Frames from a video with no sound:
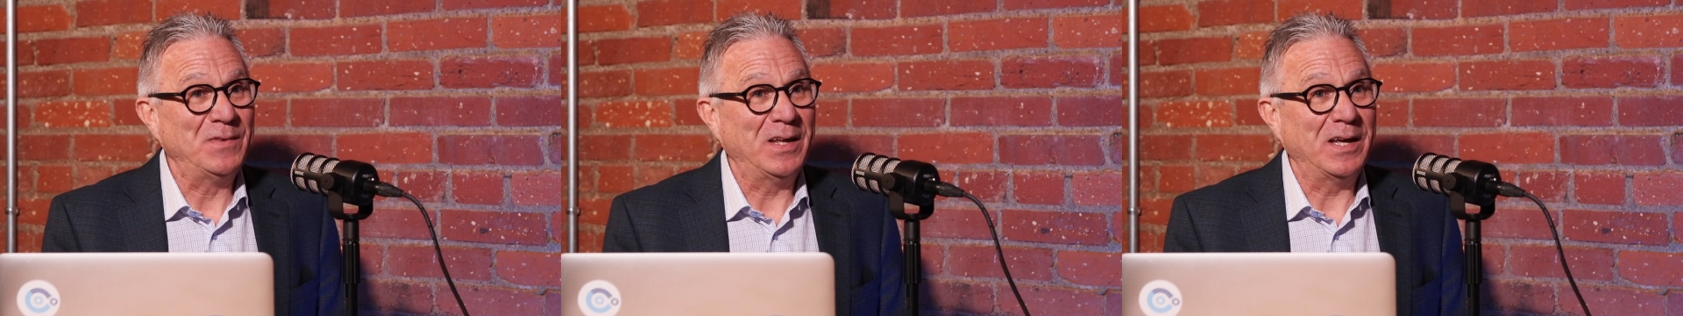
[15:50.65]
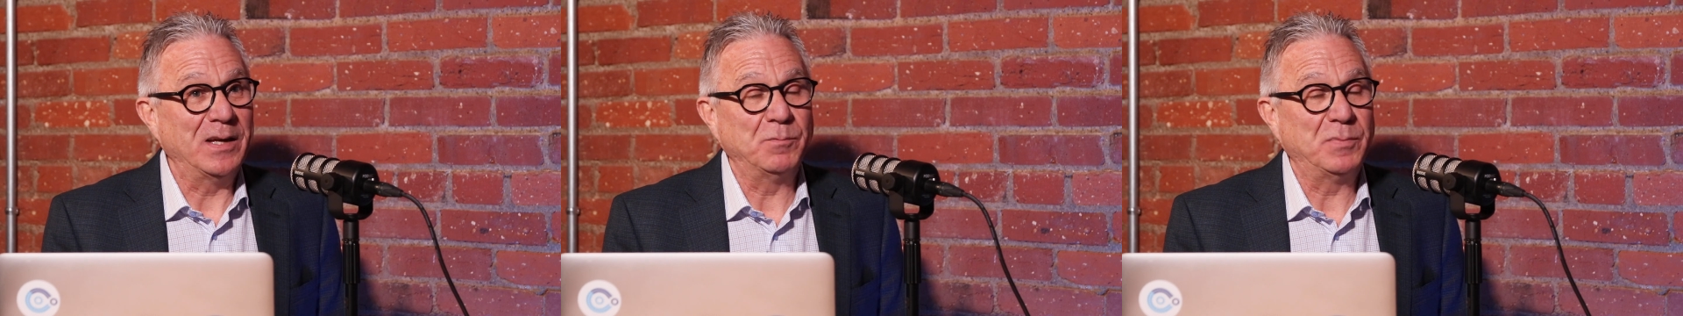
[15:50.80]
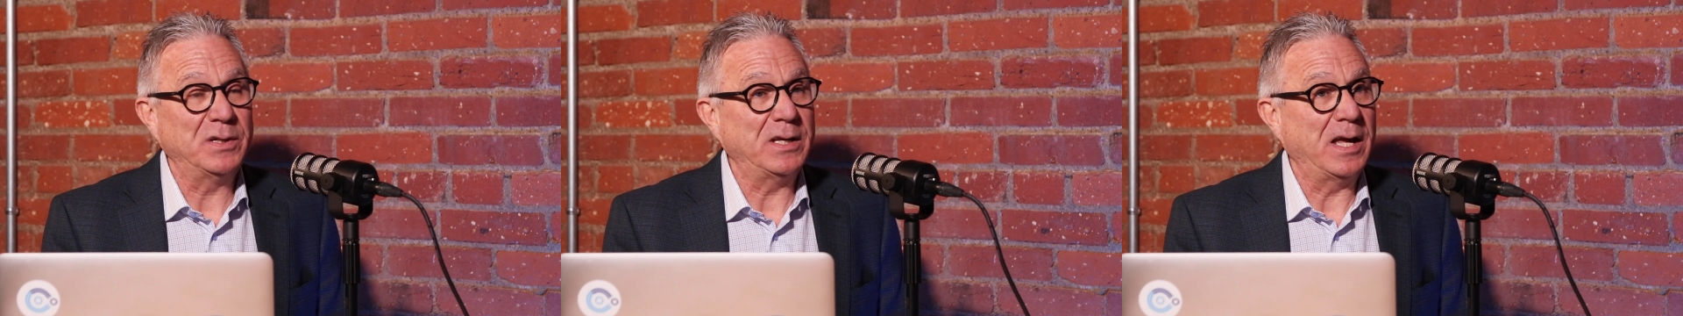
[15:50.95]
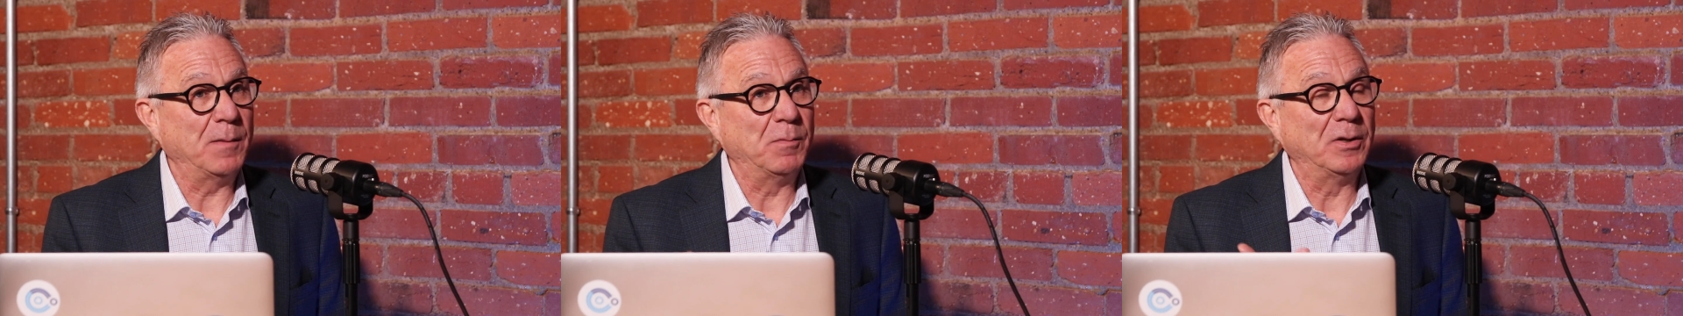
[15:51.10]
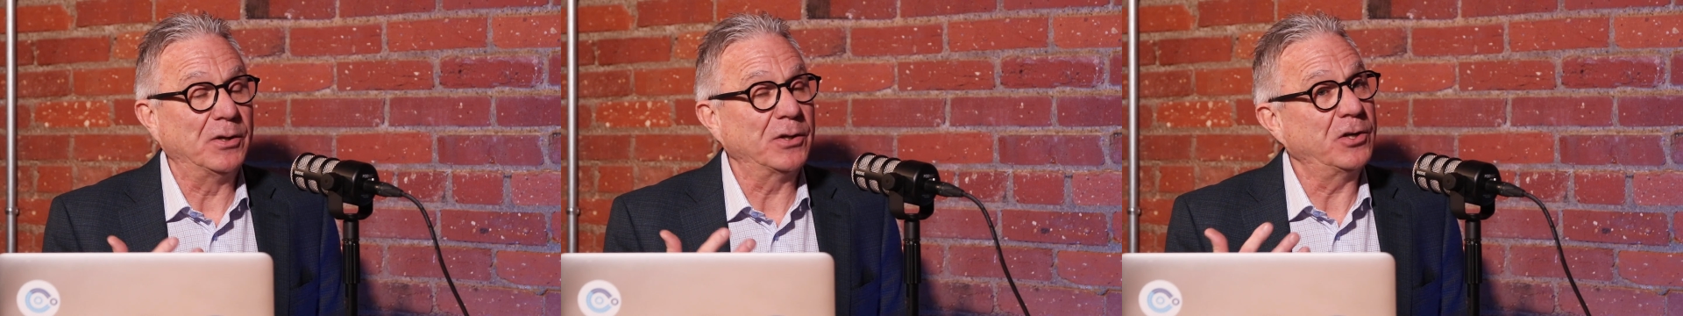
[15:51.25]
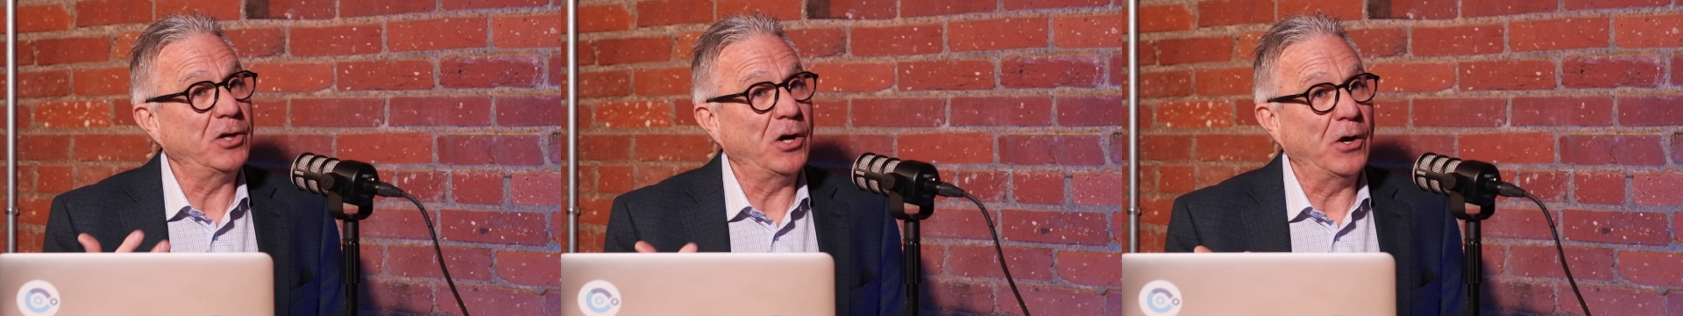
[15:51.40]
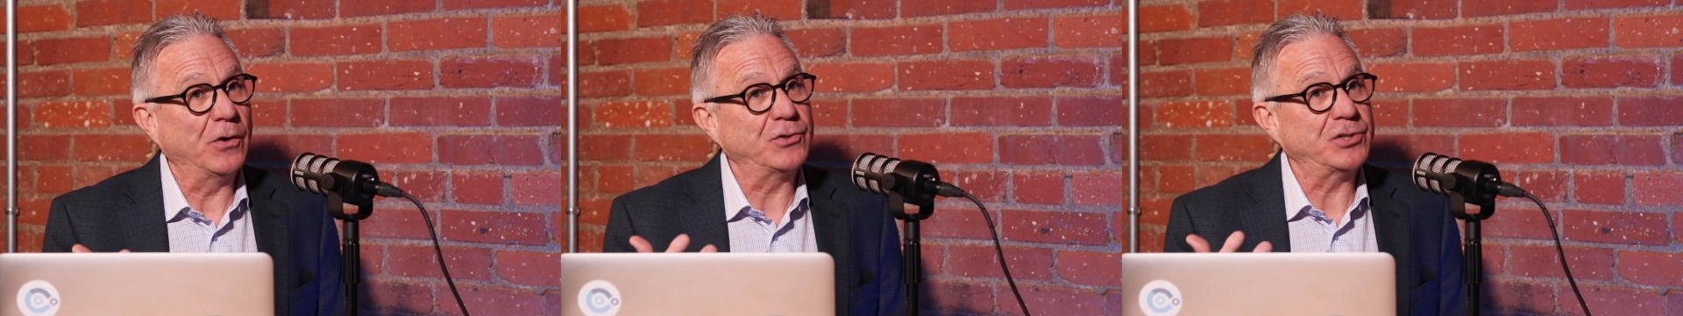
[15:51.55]
and be able to
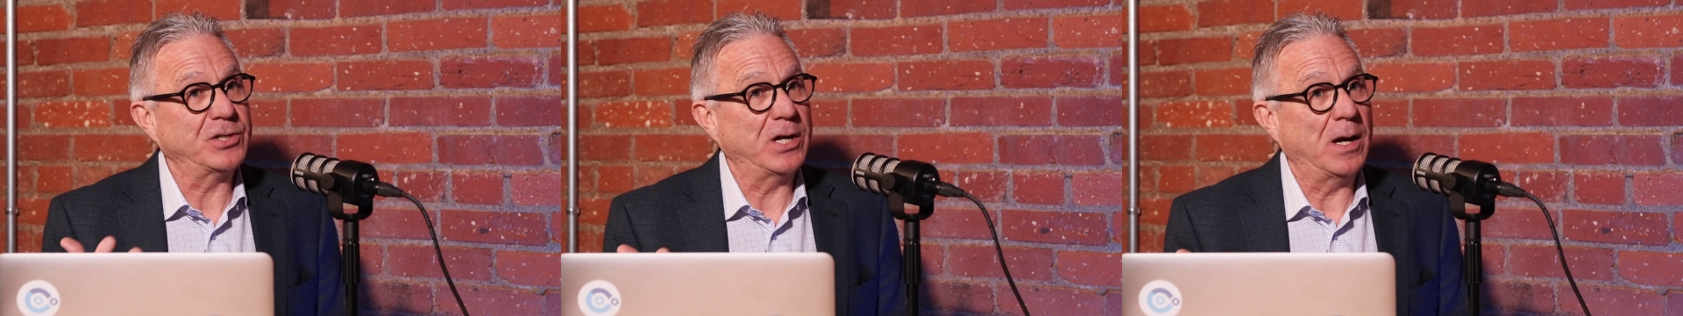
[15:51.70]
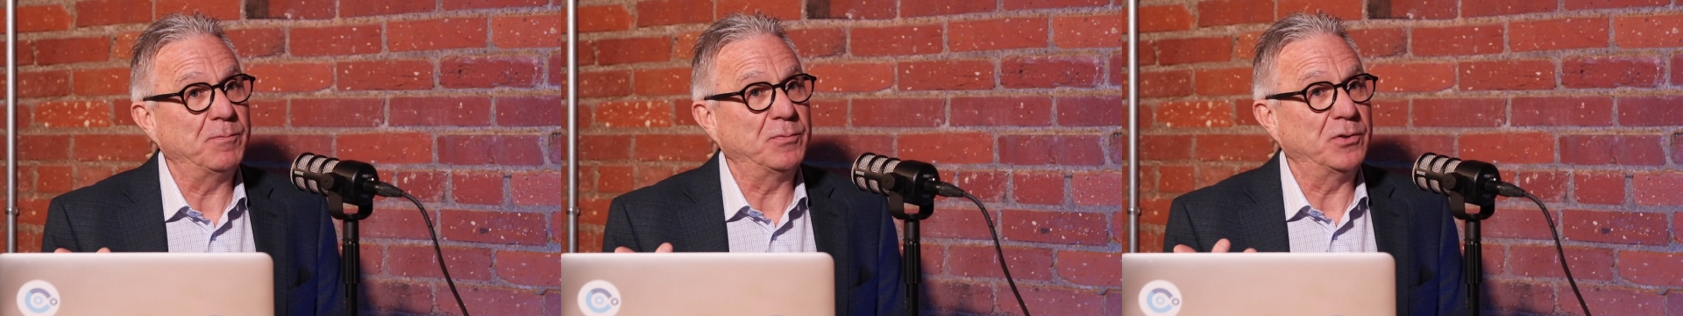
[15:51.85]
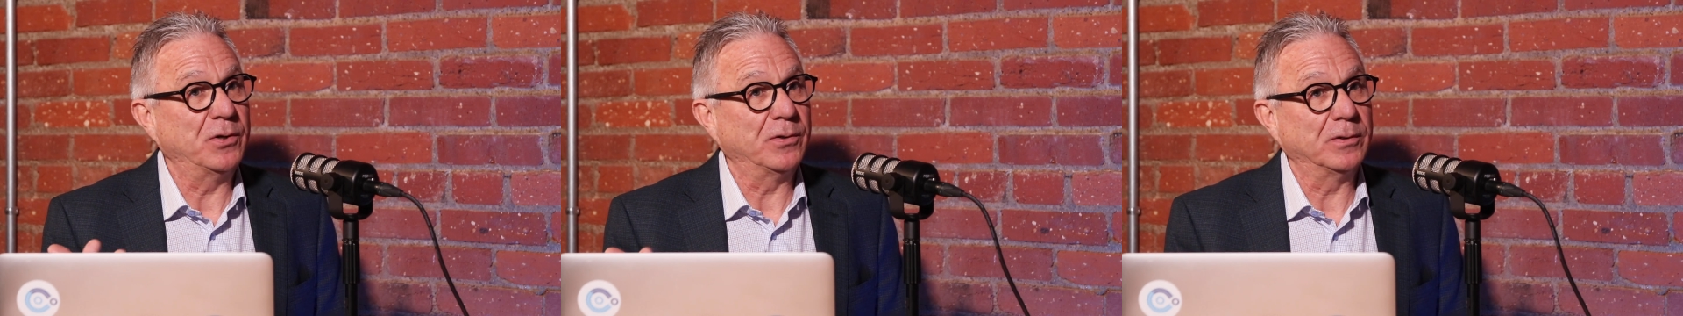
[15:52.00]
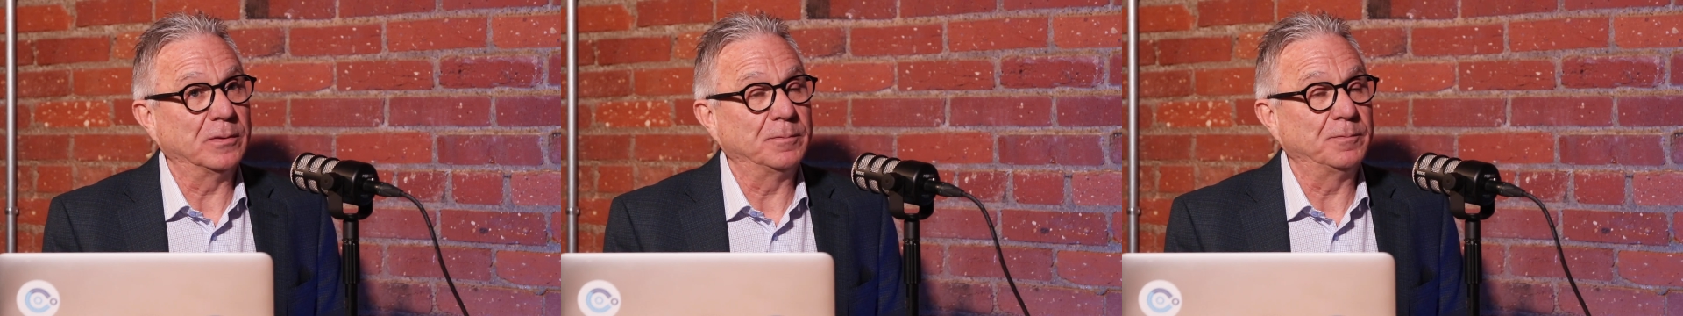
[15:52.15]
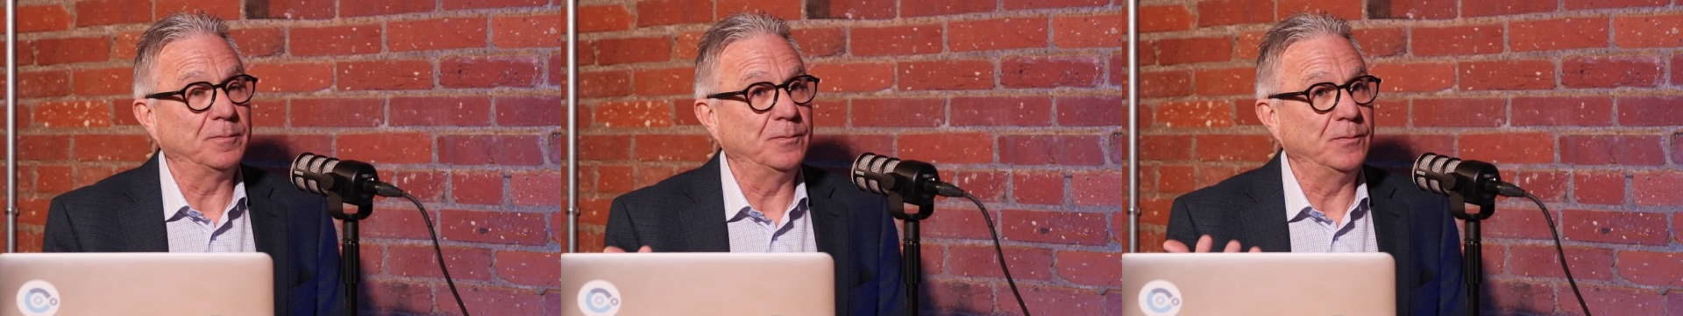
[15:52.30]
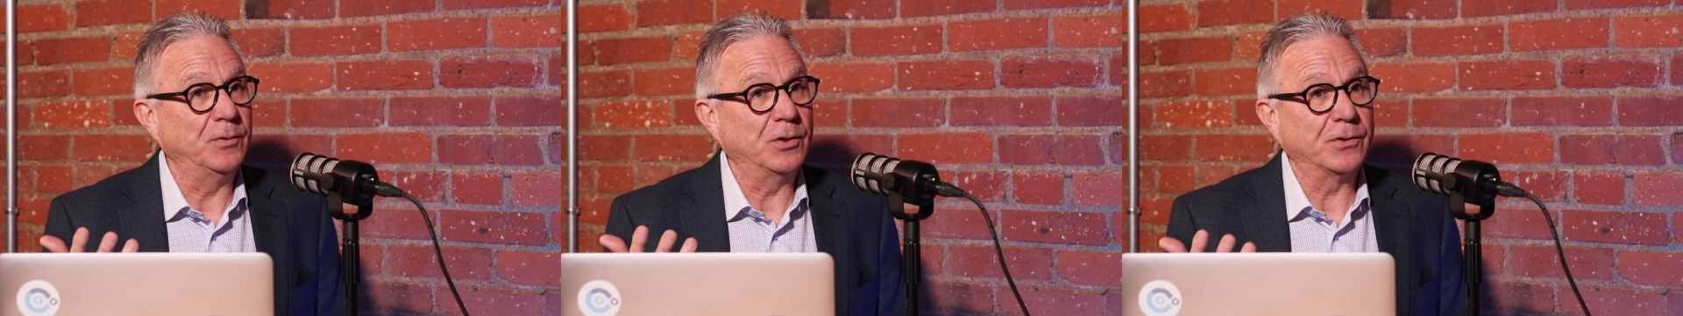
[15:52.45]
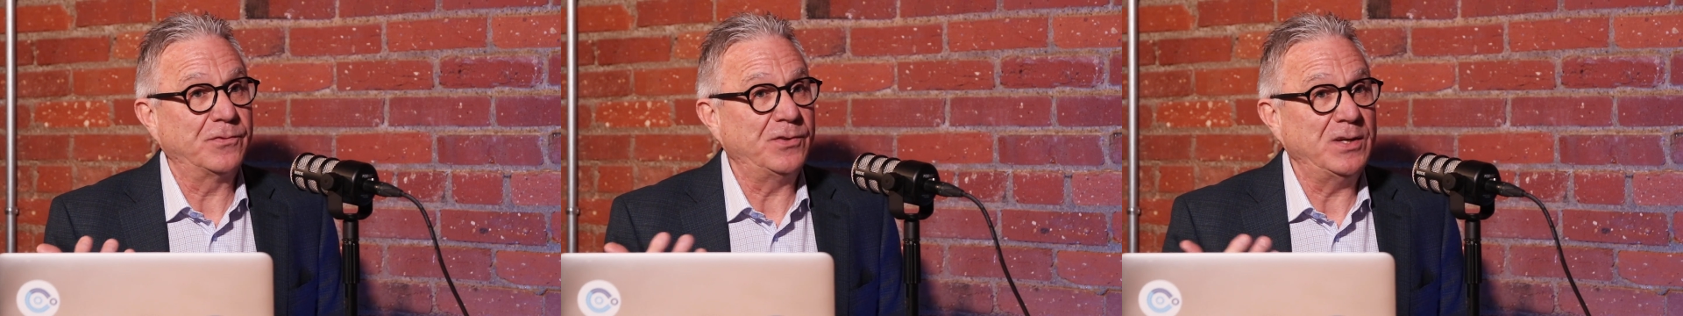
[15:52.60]
coach up your
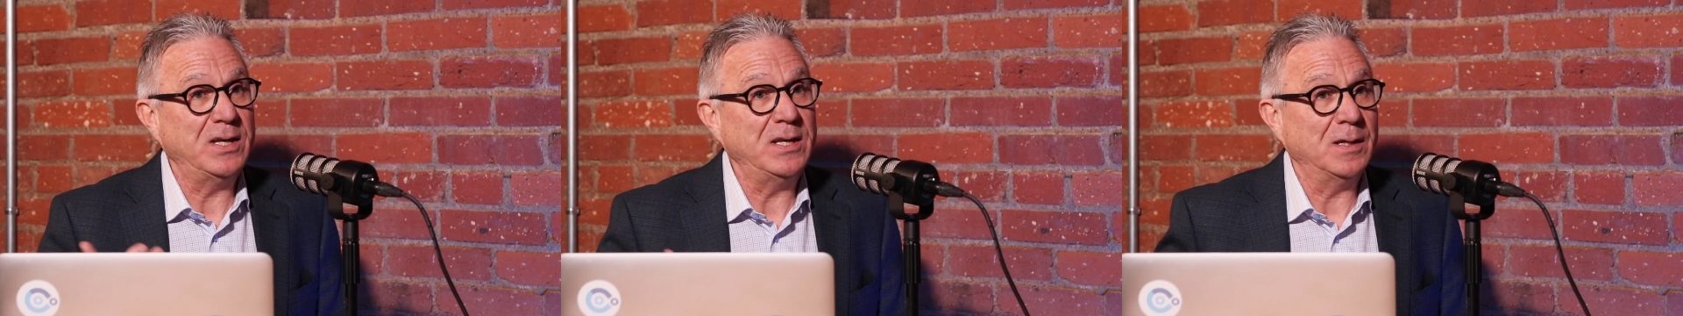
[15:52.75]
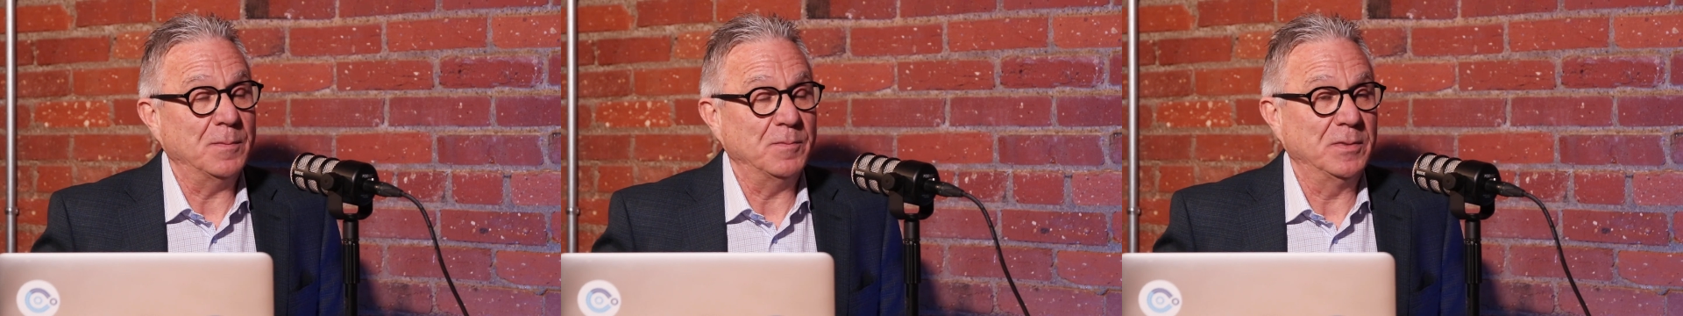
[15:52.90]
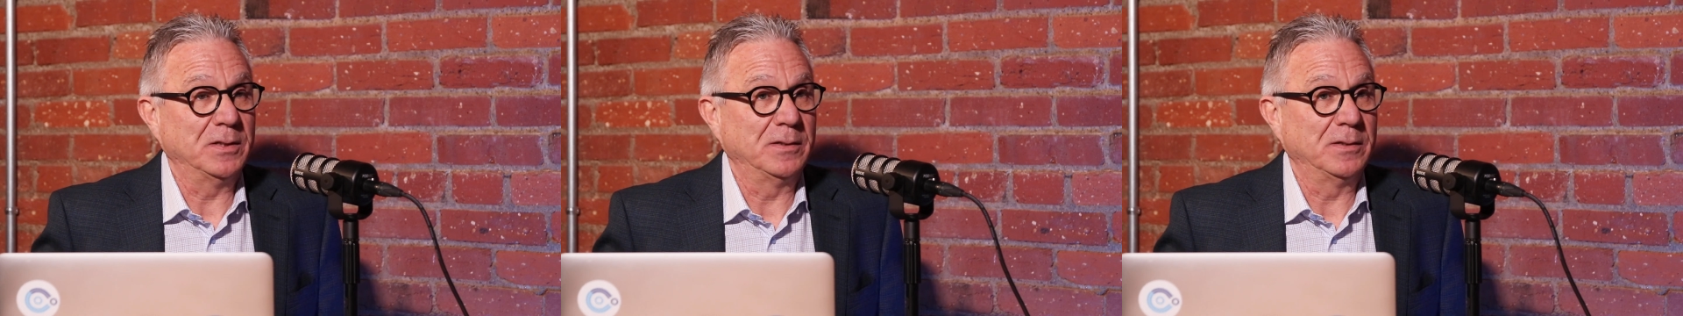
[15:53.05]
team.